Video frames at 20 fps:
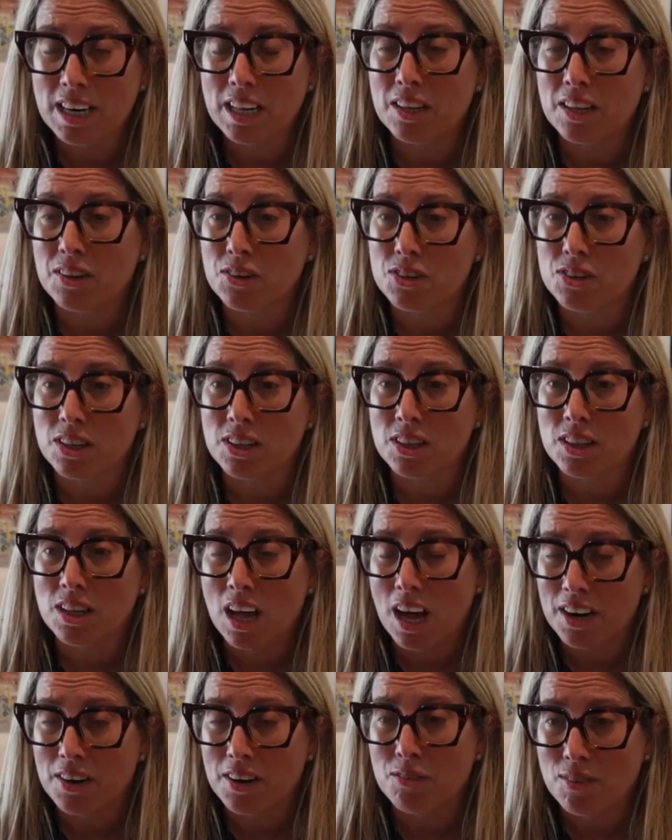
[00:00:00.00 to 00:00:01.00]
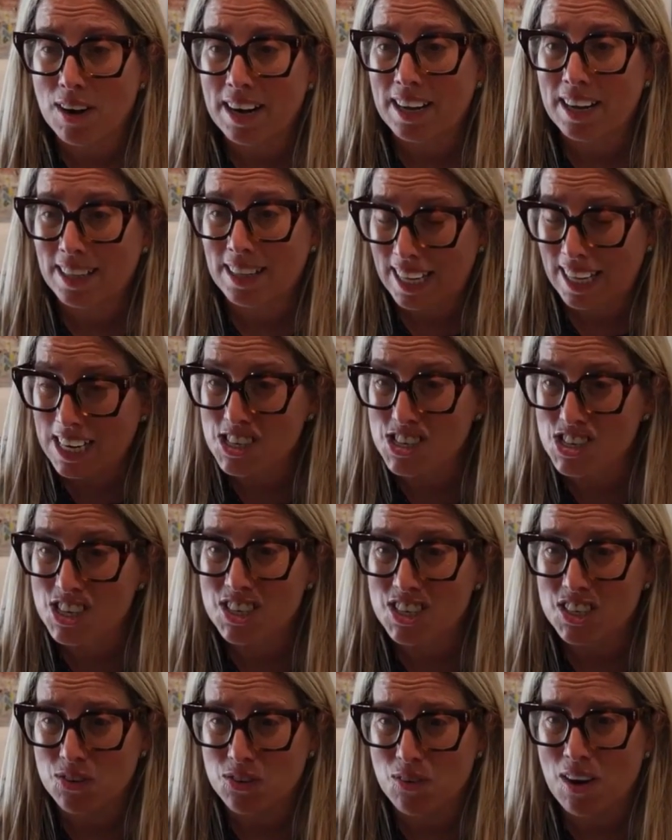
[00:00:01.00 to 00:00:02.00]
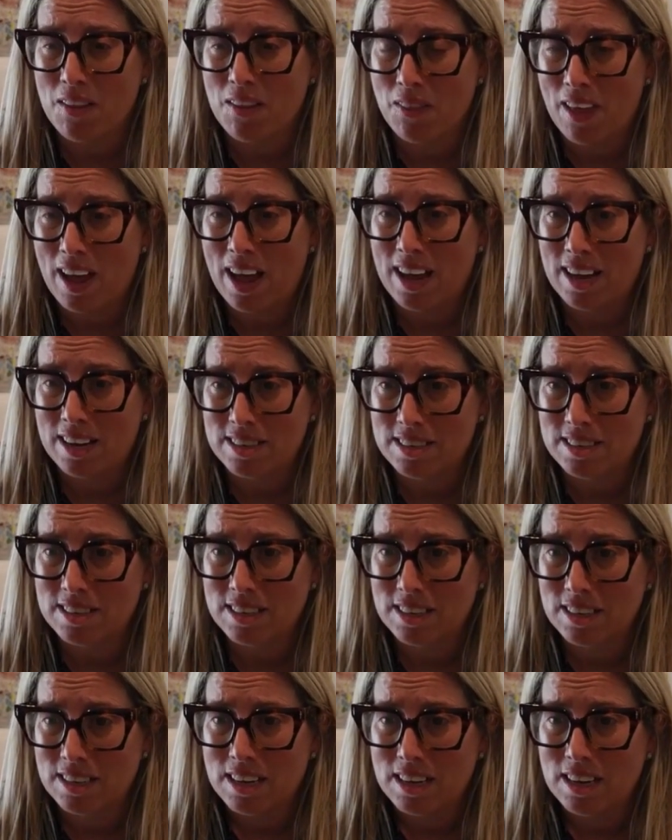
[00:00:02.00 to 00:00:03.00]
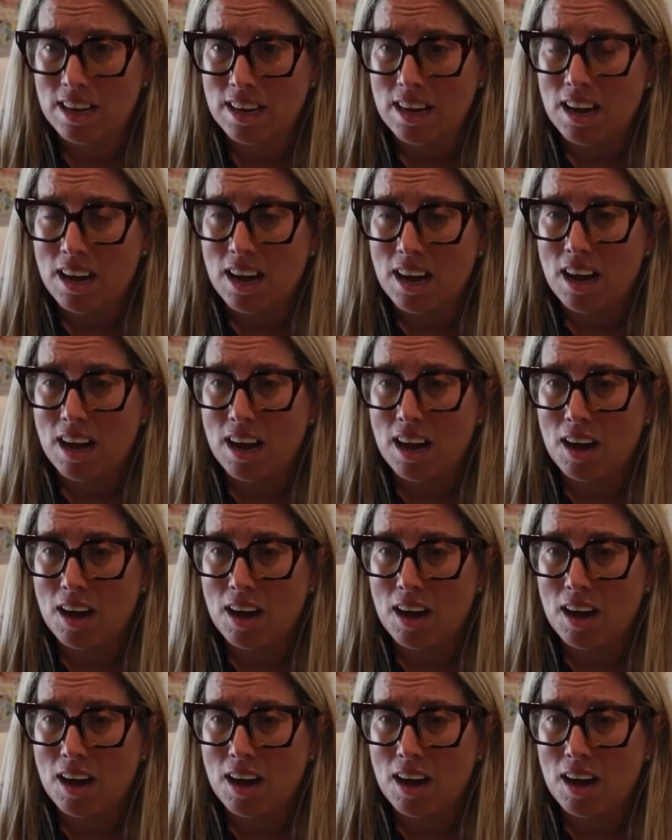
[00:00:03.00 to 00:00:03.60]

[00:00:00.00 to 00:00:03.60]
that there's a lot of regulations around that.